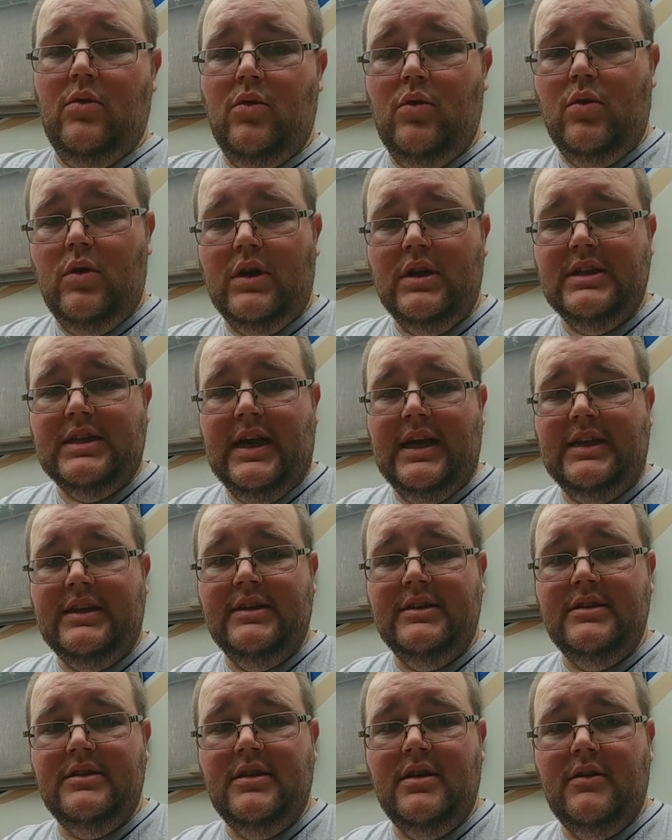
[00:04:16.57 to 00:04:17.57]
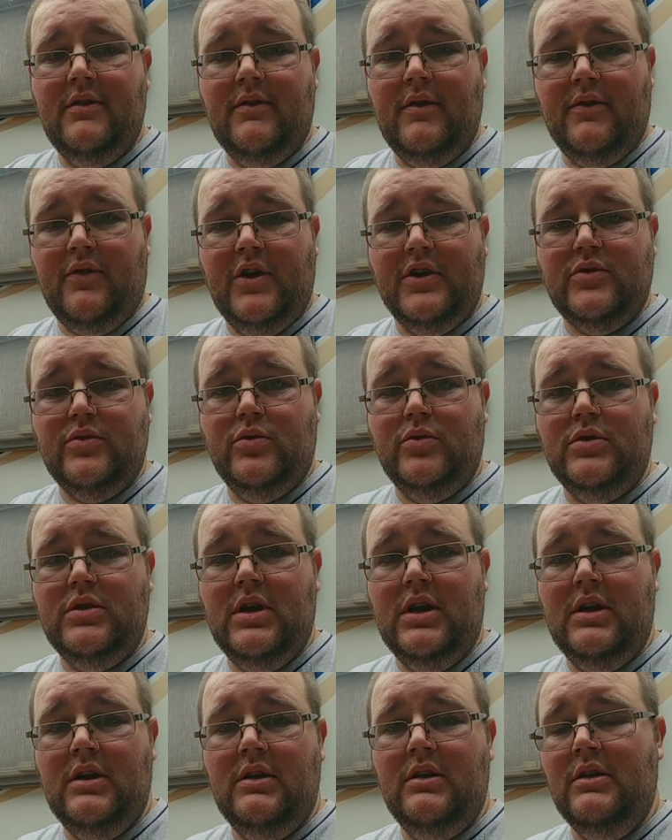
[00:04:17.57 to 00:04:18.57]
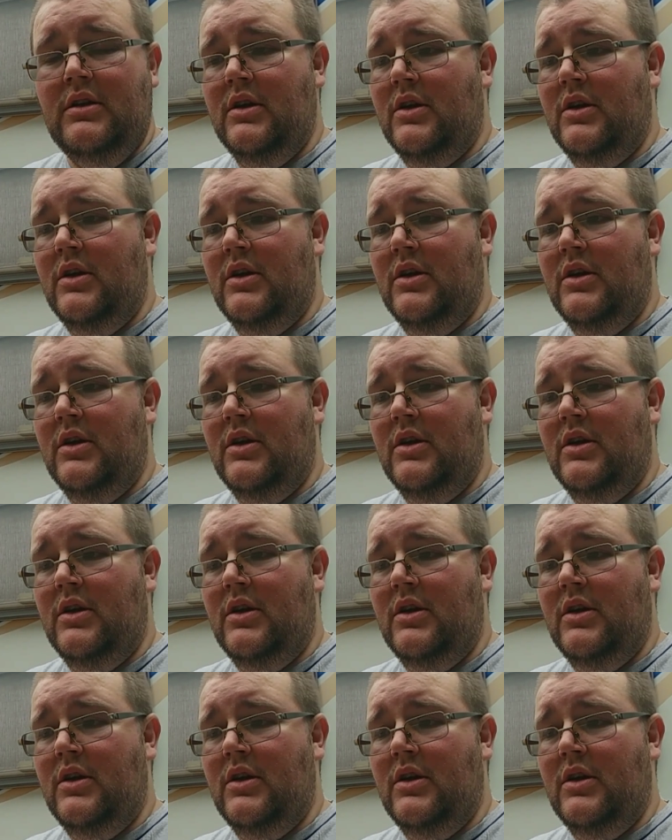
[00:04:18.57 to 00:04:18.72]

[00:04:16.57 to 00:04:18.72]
water containers for fresh water,